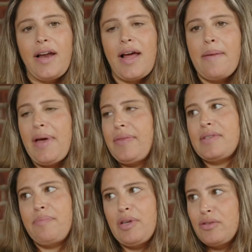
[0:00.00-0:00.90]
I met
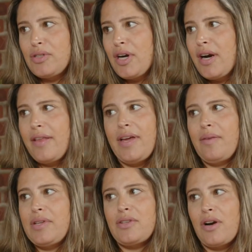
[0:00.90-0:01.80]
this builder and
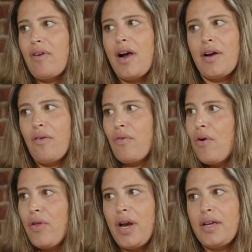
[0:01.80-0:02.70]
then we started rocking and
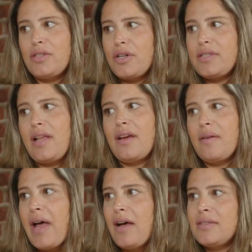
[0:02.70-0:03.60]
rolling. I started selling him
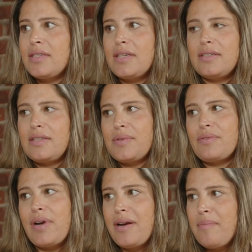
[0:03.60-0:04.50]
houses. He was
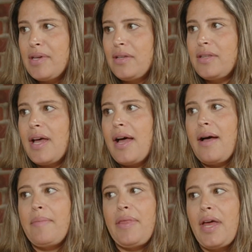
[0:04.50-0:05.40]
ready to build
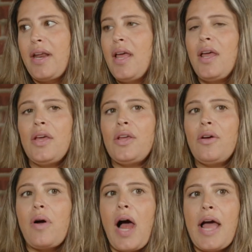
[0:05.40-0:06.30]
them. And then,
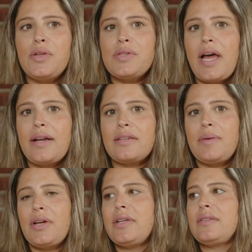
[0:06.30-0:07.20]
I used that
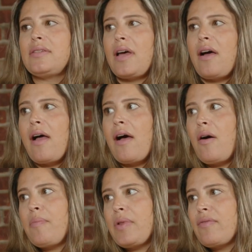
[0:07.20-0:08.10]
experience to
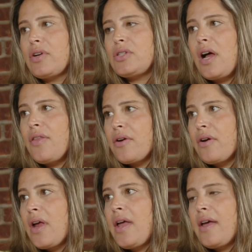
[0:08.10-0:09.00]
help leverage
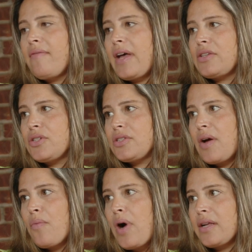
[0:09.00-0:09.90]
other investors
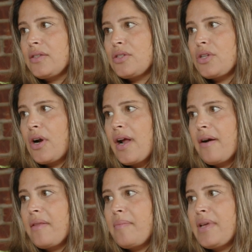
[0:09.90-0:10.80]
that wanted to start
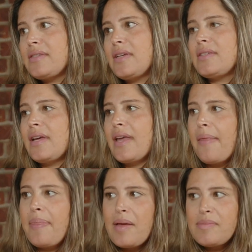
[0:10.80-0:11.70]
out in the business and
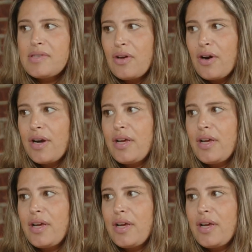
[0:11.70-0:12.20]
get them started.